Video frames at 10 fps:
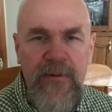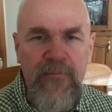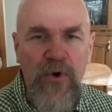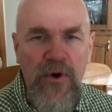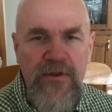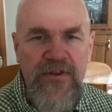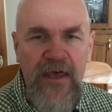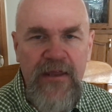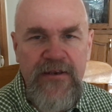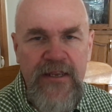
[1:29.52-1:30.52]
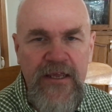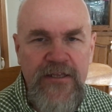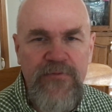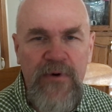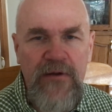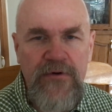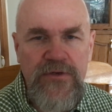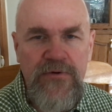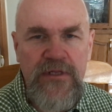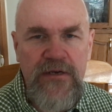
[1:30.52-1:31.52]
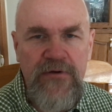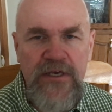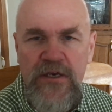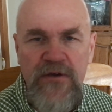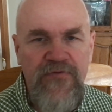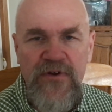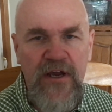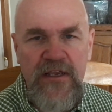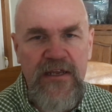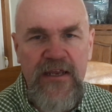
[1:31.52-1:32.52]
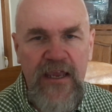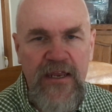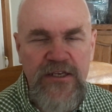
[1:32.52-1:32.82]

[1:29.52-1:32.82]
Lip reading: more than that needs, but it was really, really good for not getting any